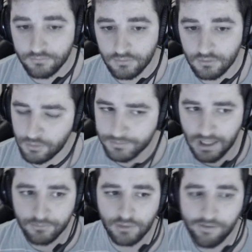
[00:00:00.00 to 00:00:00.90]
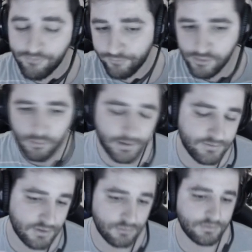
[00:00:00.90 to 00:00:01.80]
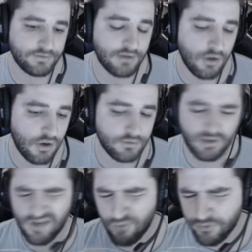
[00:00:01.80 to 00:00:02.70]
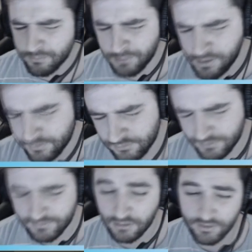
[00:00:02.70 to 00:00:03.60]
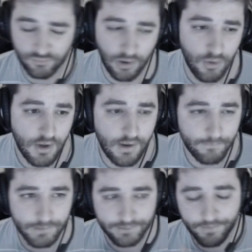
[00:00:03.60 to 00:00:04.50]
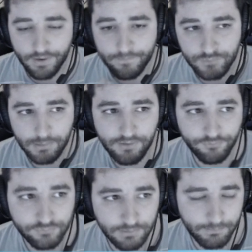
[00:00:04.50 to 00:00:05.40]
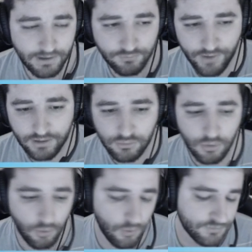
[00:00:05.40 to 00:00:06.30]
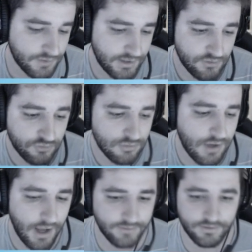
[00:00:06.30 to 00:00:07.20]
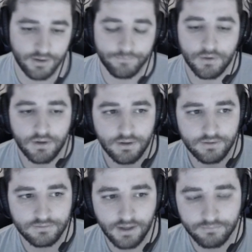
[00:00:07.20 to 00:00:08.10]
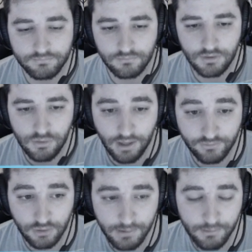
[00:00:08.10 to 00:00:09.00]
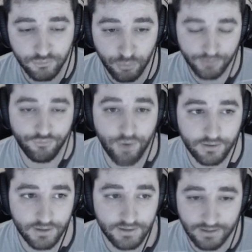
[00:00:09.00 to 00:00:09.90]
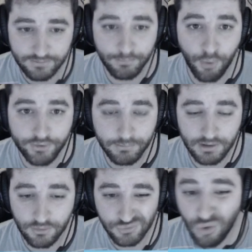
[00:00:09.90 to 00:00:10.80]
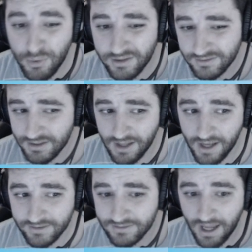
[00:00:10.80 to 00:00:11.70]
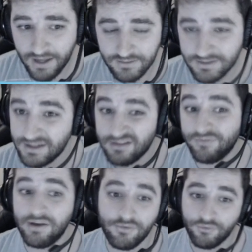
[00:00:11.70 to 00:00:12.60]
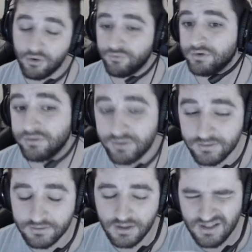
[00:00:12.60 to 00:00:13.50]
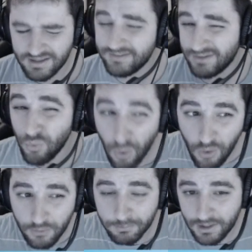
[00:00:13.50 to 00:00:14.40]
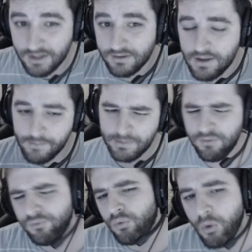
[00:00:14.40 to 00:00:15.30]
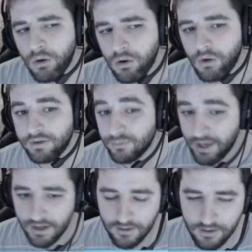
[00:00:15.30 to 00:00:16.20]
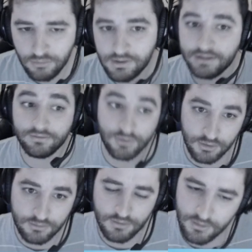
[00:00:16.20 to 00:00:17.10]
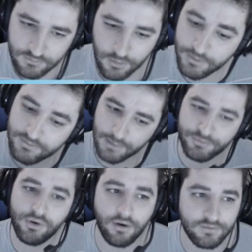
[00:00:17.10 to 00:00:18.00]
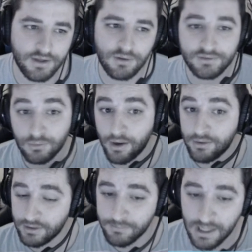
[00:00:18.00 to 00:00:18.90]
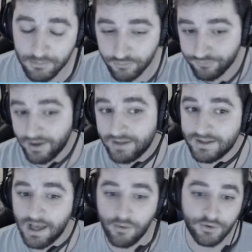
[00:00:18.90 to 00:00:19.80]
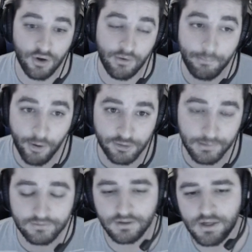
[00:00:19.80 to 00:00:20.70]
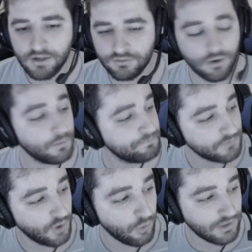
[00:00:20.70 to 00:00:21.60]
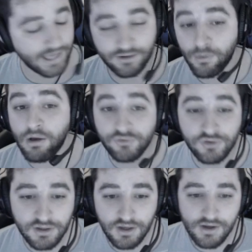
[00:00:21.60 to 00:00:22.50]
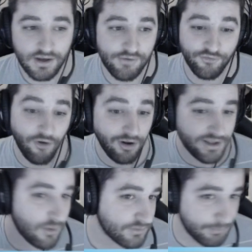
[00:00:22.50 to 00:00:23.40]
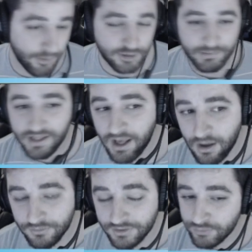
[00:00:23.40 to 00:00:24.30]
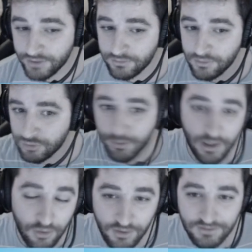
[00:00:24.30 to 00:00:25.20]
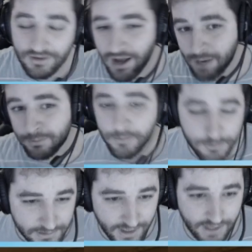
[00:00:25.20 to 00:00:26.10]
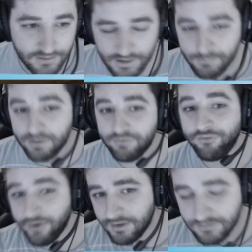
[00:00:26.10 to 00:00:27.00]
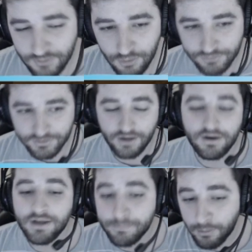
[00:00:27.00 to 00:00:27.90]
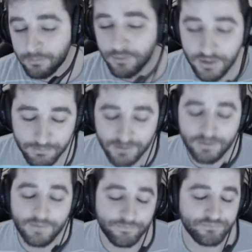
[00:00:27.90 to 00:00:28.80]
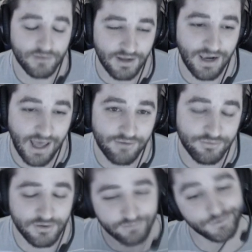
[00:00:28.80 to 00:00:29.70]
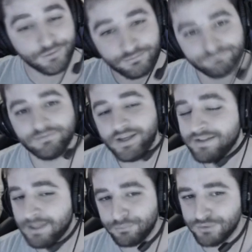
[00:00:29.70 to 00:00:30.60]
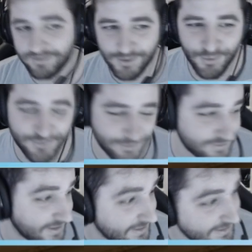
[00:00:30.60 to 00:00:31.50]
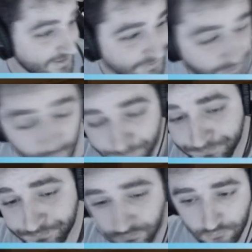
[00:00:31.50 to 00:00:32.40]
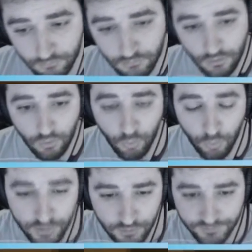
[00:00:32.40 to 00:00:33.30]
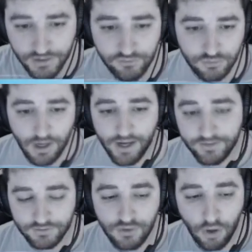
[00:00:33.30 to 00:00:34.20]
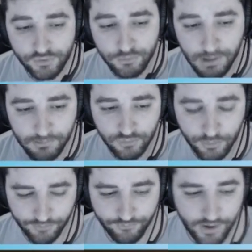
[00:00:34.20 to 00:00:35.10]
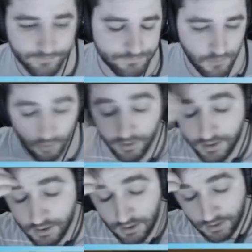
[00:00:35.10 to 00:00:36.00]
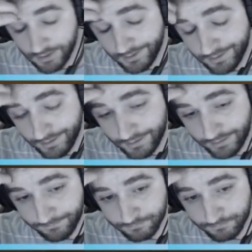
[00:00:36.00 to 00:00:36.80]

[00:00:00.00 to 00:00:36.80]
Sometimes you have Fur on my team doing this alone. You have other players doing this alone as well. But the best factor on sending two guys there is that you guys gonna be able to refrag, and that's important because you don't want to send a guy that dies and then it's a 5v4 for the T's. That's a wrong play. But if you go alone and you get a kill, then it's good. So it's up to your skills and whether you're gonna be able to fight the guy or not on apartments. So like on LG, if FalleN goes apartment A house and try to kill someone alone, I probably would be dead. But if First goes there, he probably gonna be alive. So it's up to the skills, I would say. So you send two guys in order to be able to refrag. Okay. Um,